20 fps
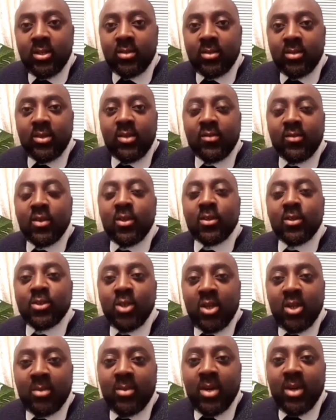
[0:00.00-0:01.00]
Even if you don't
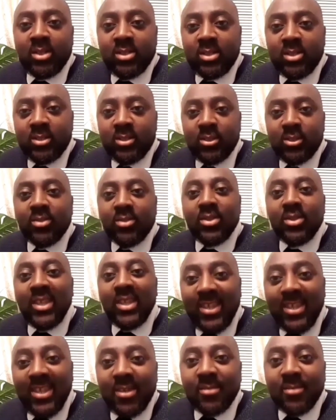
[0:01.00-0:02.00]
talk about it, you're
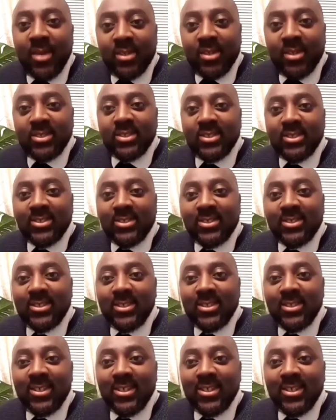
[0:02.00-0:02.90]
thinking about it.